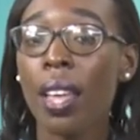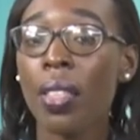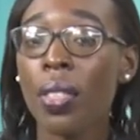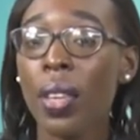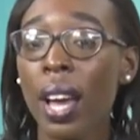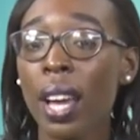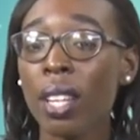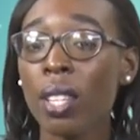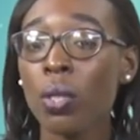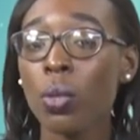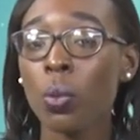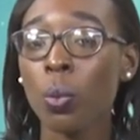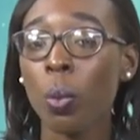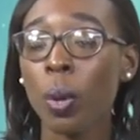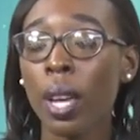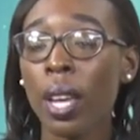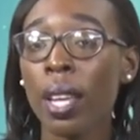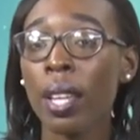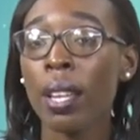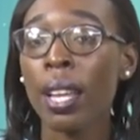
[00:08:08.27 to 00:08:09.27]
That is
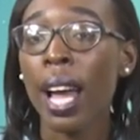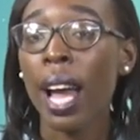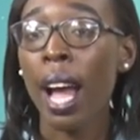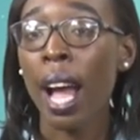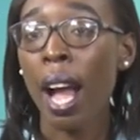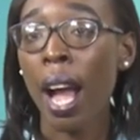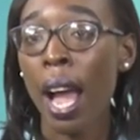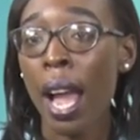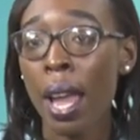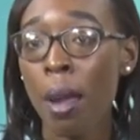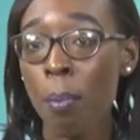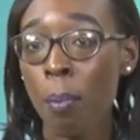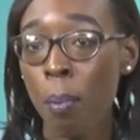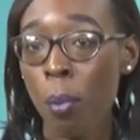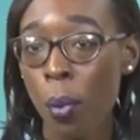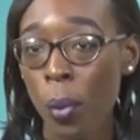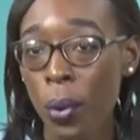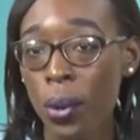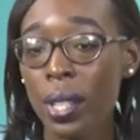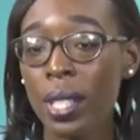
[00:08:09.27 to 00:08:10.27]
when
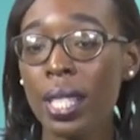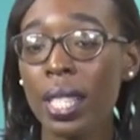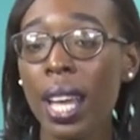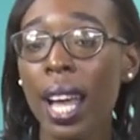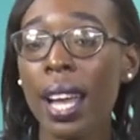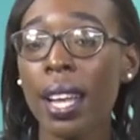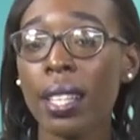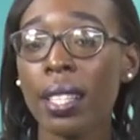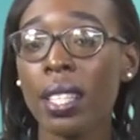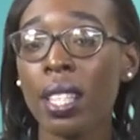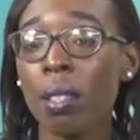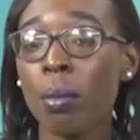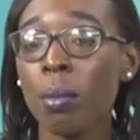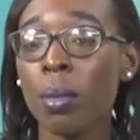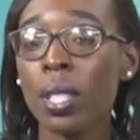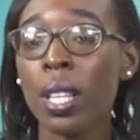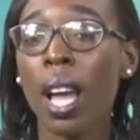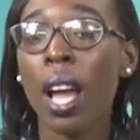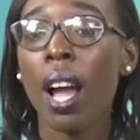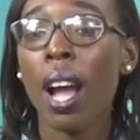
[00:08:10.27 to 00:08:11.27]
imported
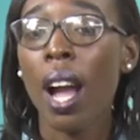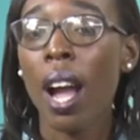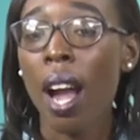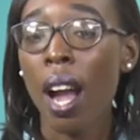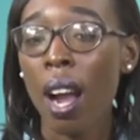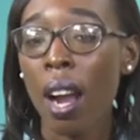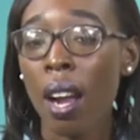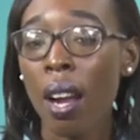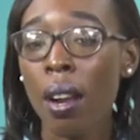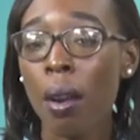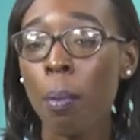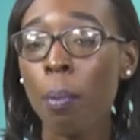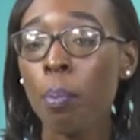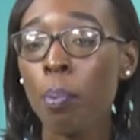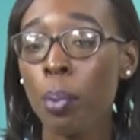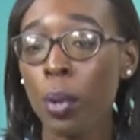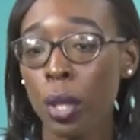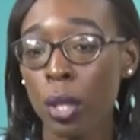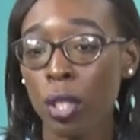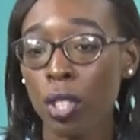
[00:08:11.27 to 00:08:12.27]
items are
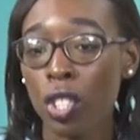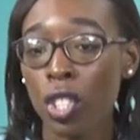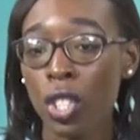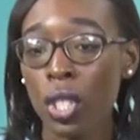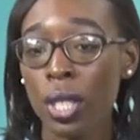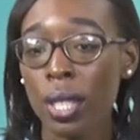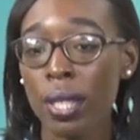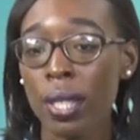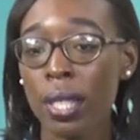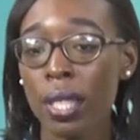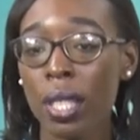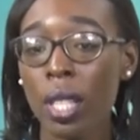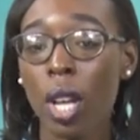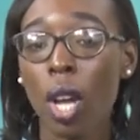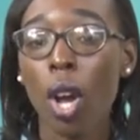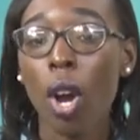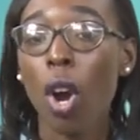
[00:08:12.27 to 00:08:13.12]
purchased.